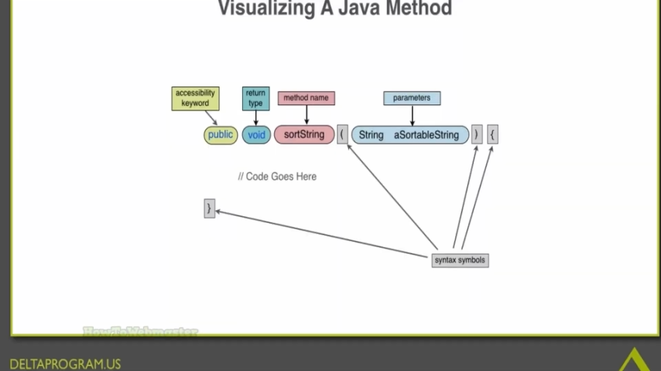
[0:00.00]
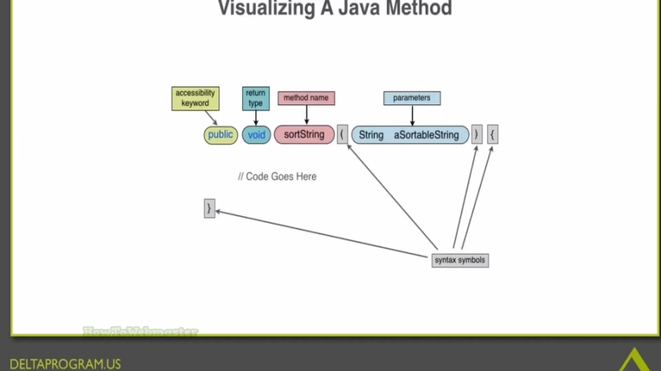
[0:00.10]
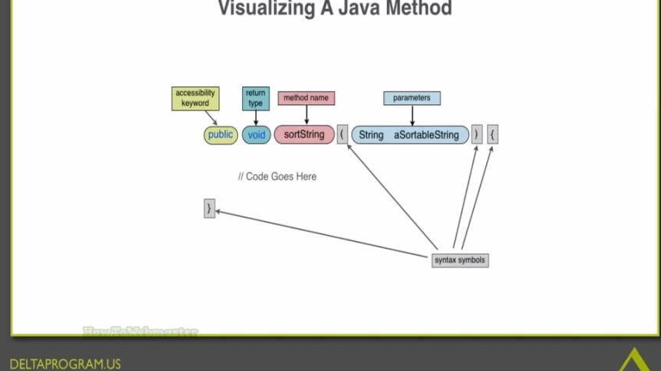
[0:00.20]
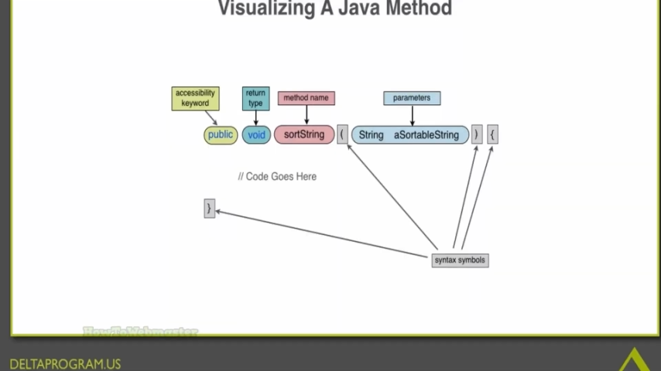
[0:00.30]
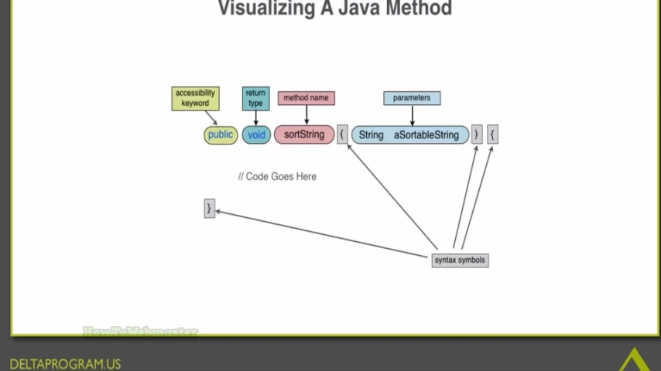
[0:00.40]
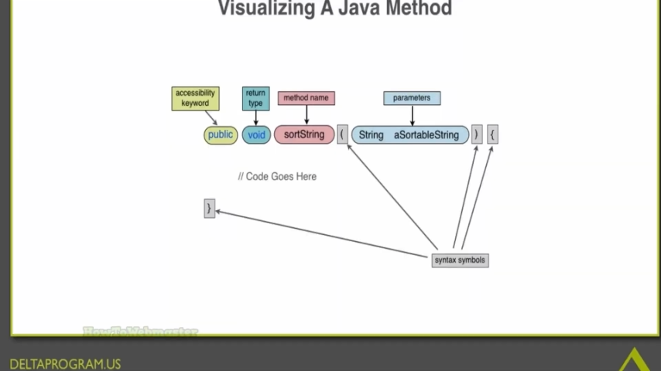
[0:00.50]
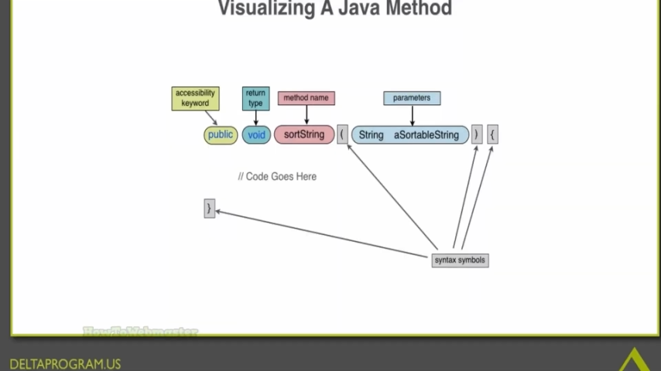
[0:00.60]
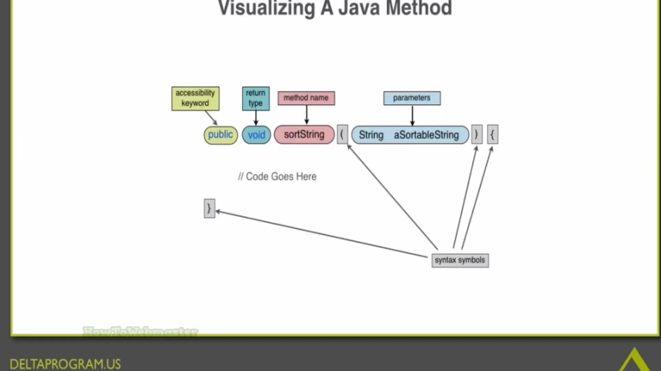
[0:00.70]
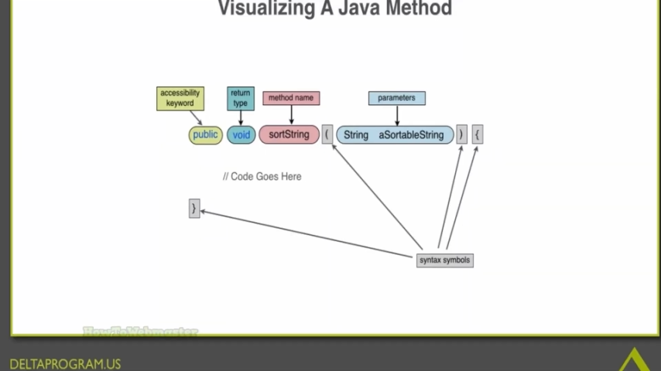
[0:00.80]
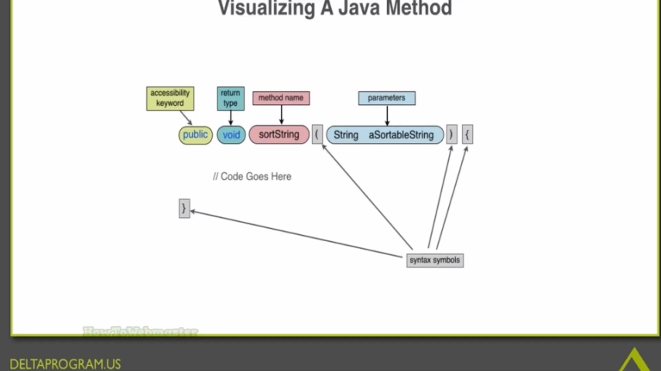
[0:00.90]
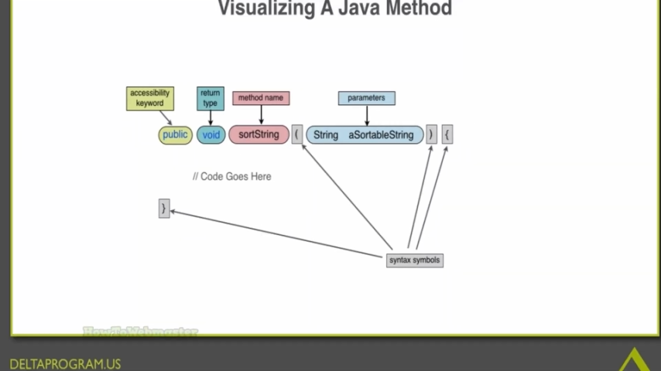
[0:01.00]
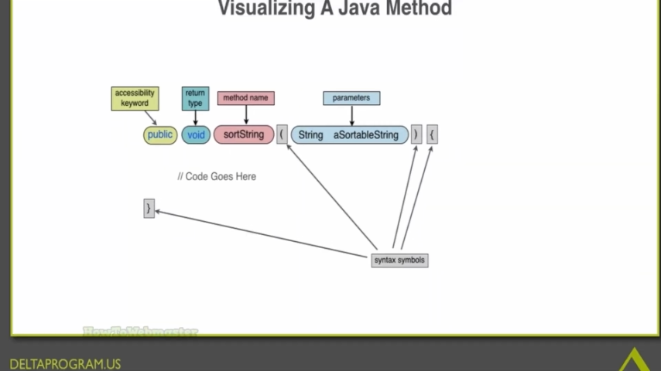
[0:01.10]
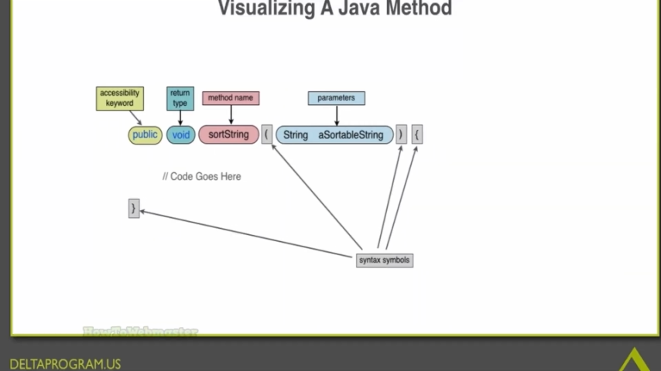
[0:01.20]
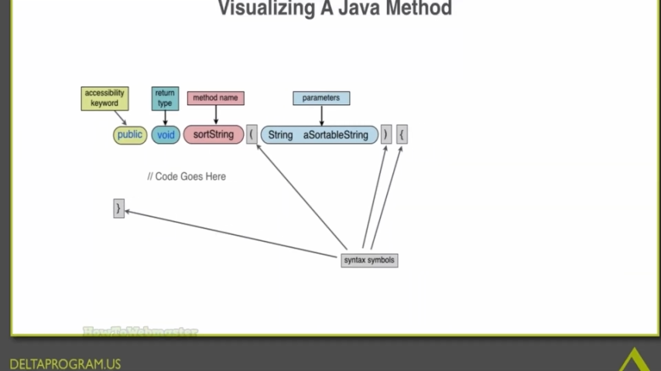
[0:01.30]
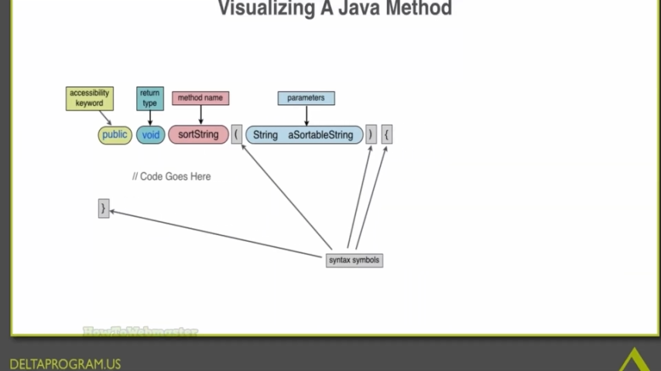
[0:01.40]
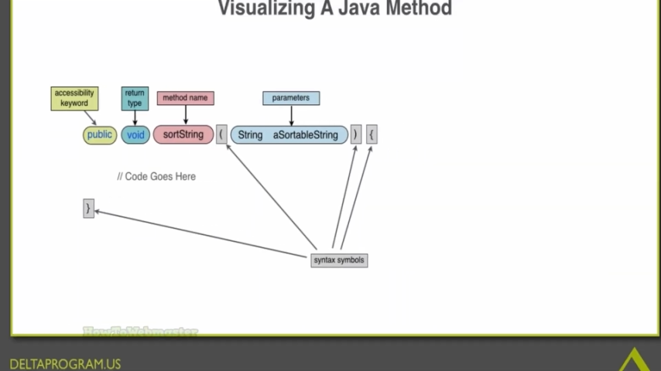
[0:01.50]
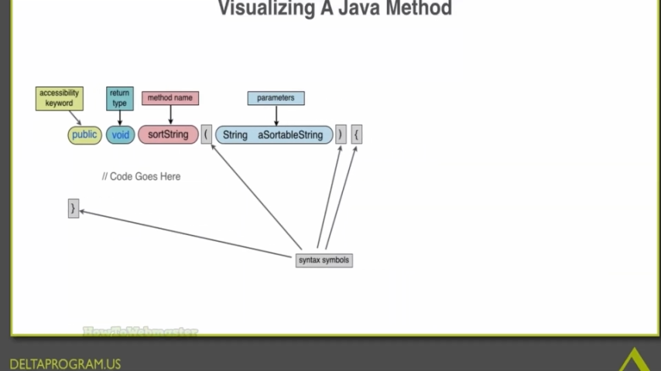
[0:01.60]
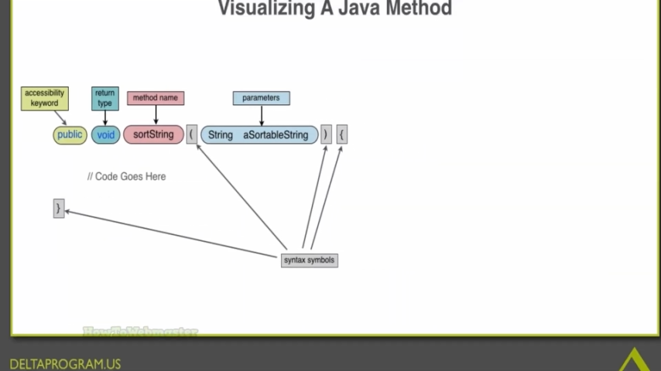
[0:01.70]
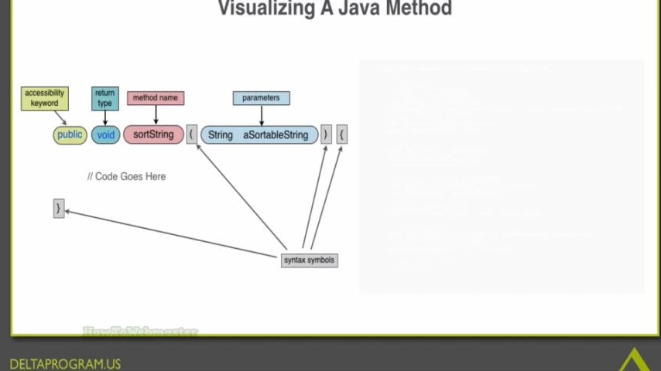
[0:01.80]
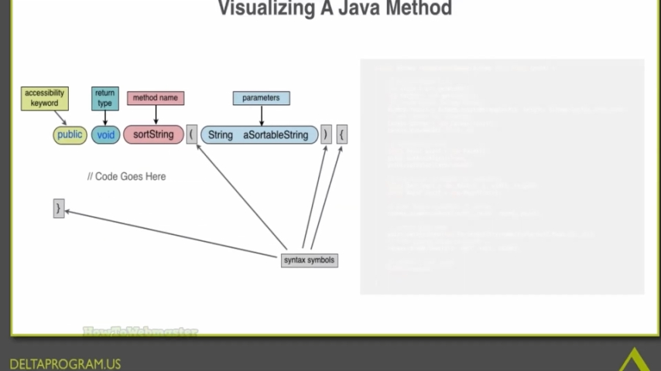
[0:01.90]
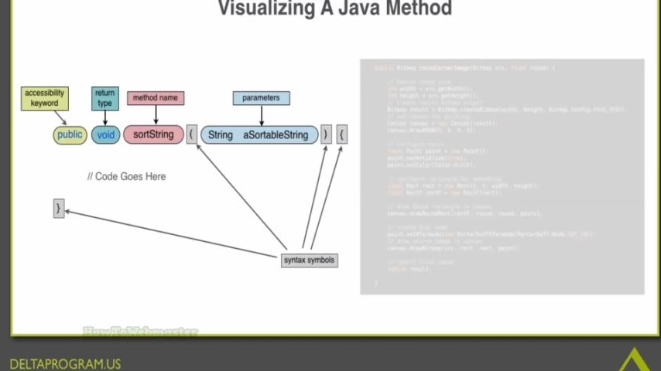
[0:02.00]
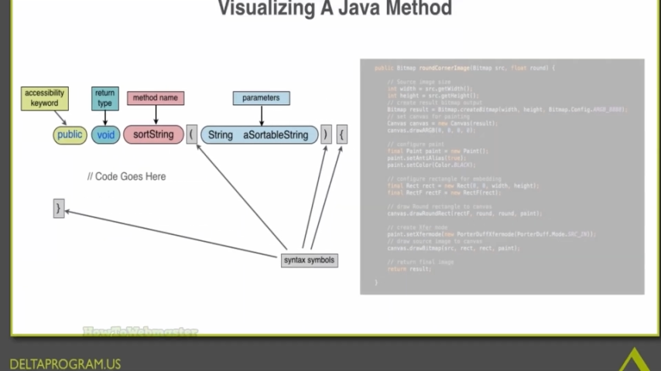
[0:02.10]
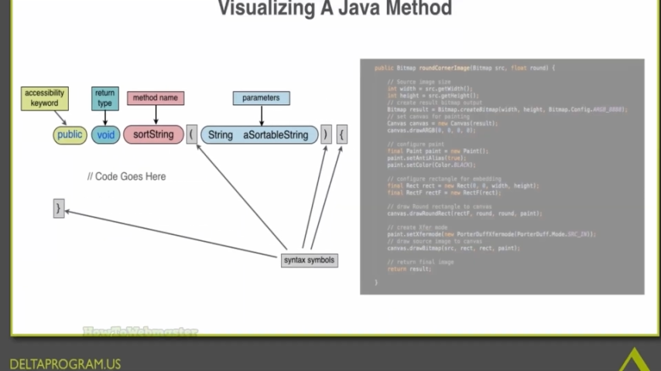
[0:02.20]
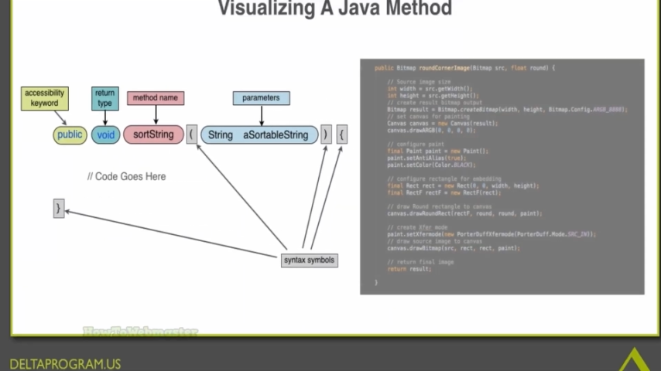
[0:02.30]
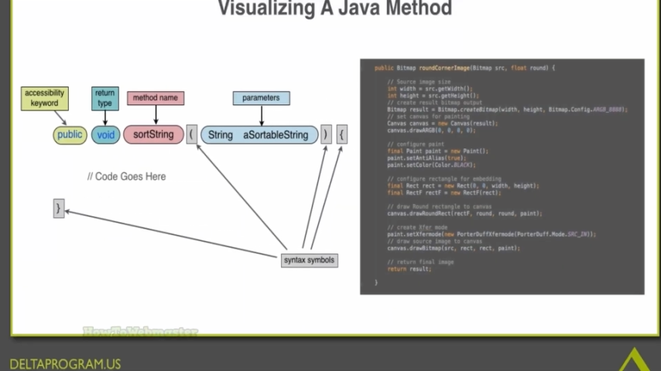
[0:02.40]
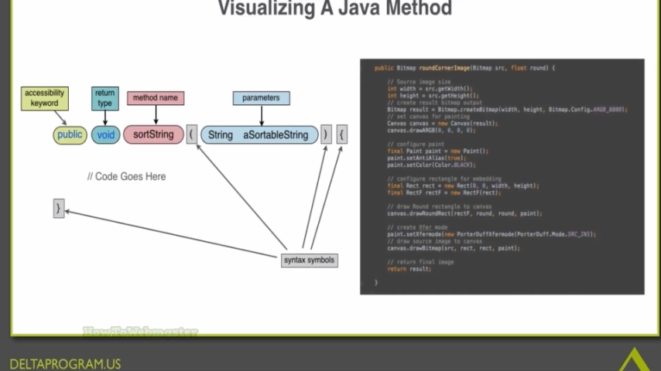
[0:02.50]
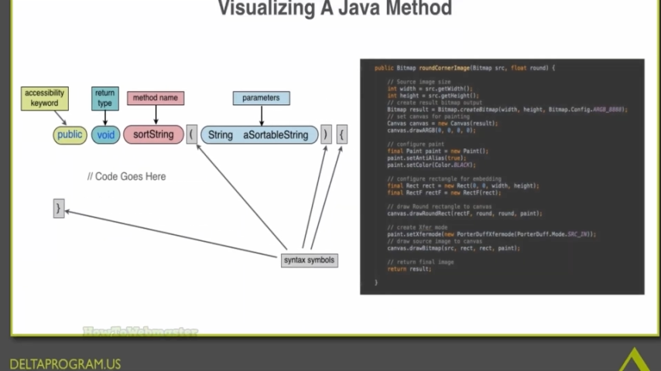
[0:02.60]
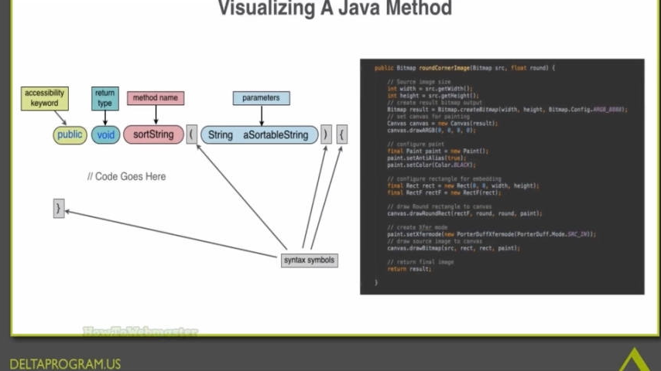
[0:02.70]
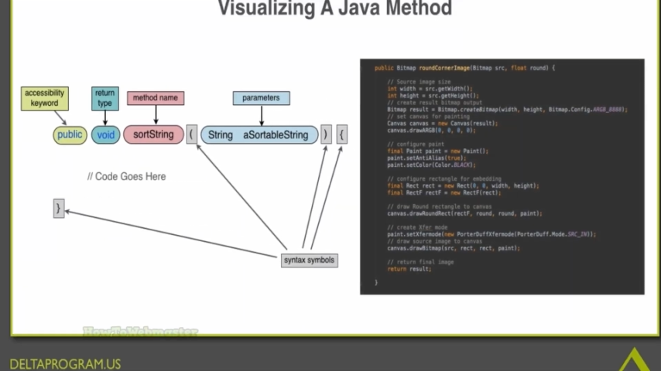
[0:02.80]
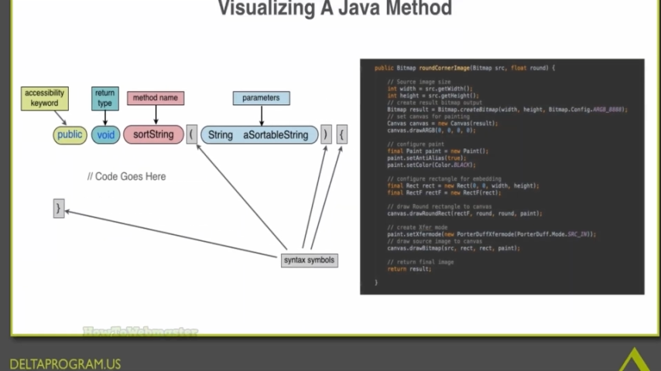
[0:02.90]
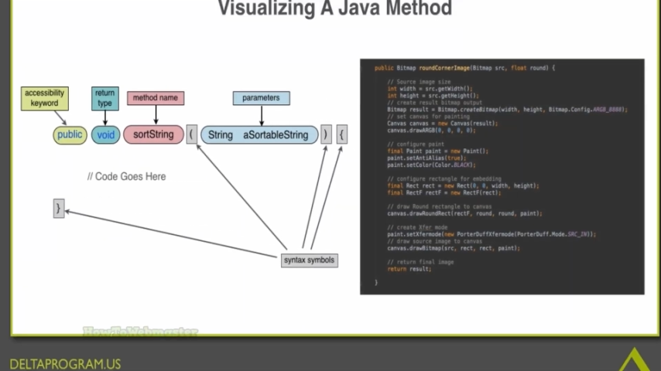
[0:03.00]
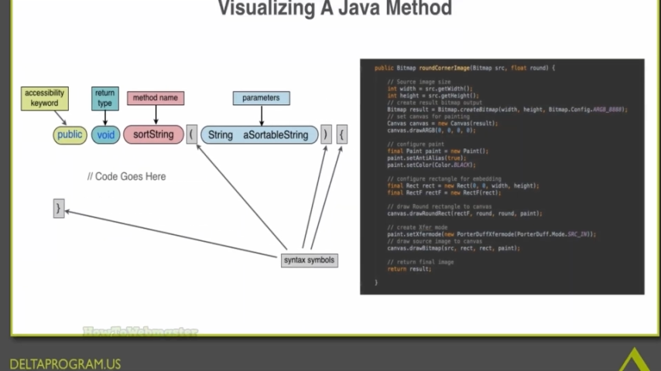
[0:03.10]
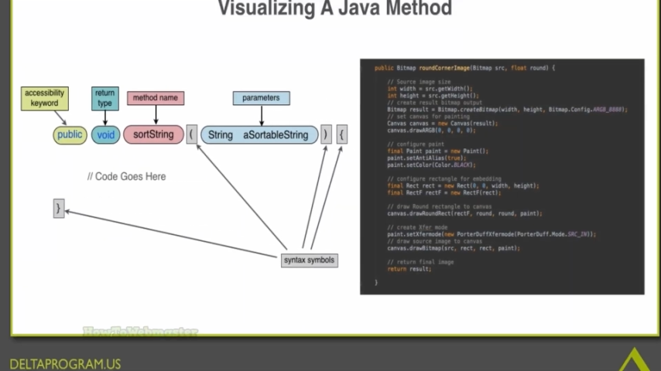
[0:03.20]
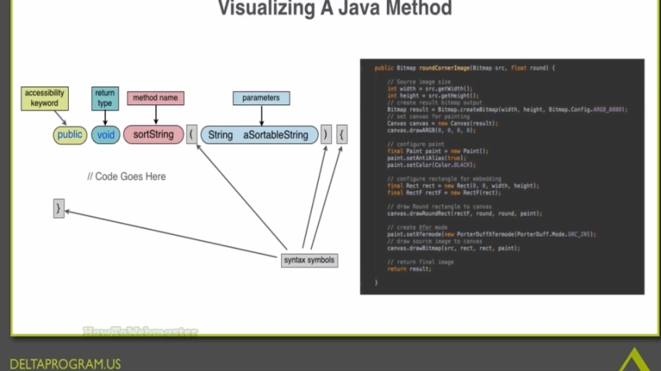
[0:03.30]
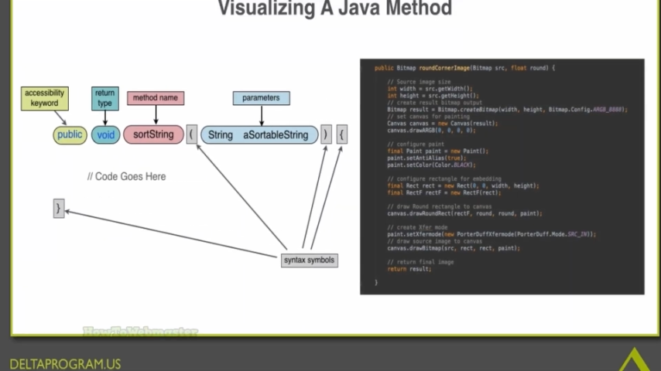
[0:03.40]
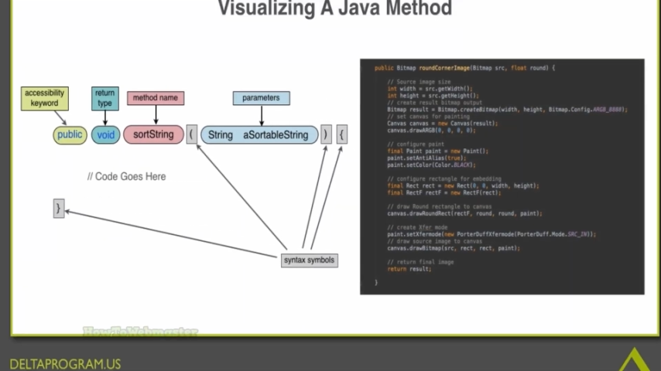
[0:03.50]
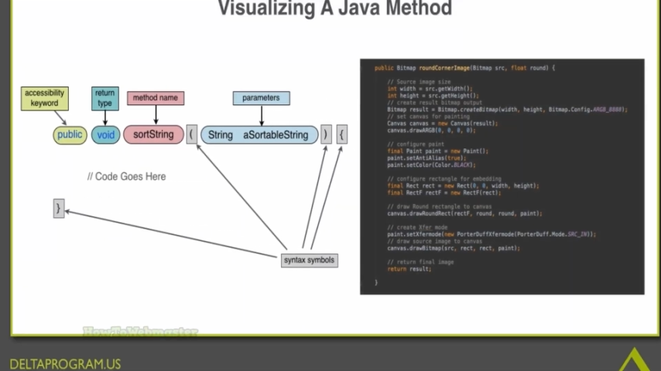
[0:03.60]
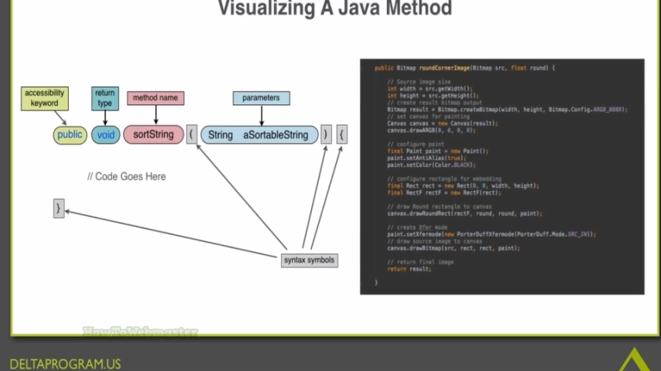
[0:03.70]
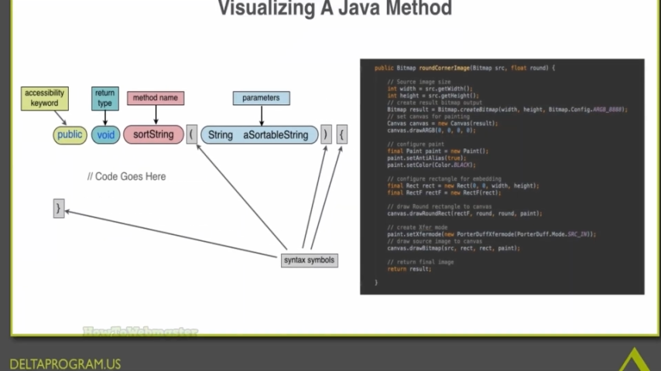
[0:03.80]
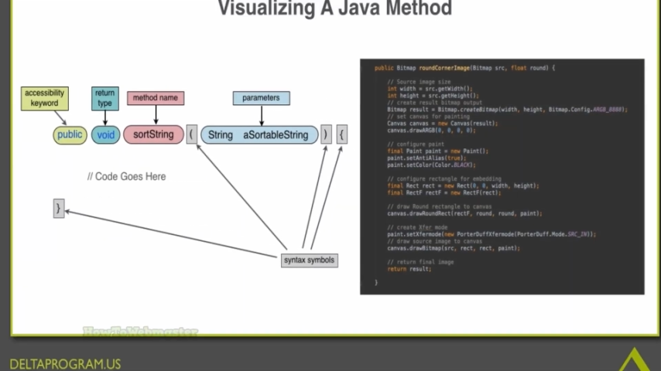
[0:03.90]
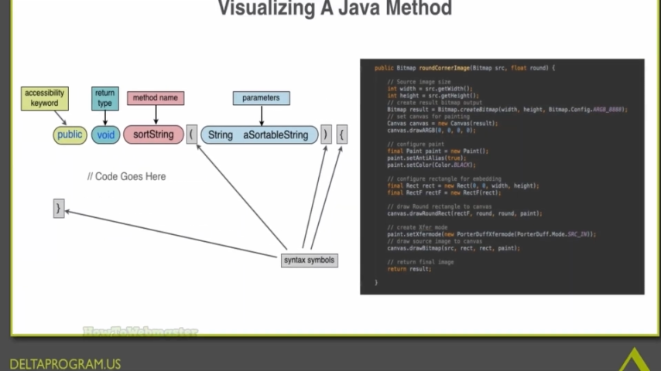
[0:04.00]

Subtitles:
[unreadable: no face in view]